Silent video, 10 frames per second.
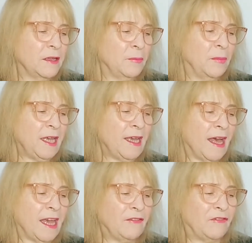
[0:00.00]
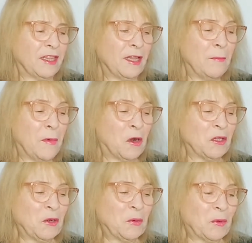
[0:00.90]
P.I. Philip
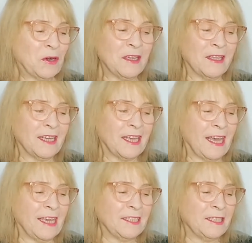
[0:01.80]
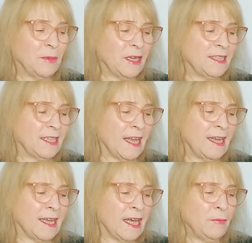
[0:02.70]
Marlowe working the case, but it's
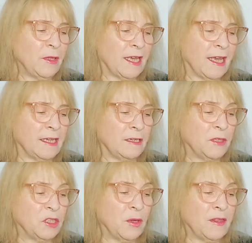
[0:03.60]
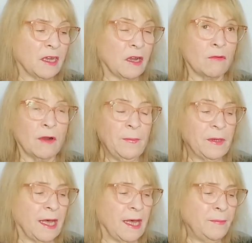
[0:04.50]
getting complicated between the corrupt
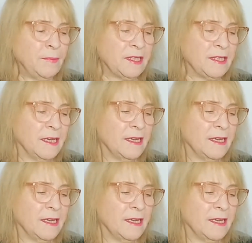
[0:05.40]
cops,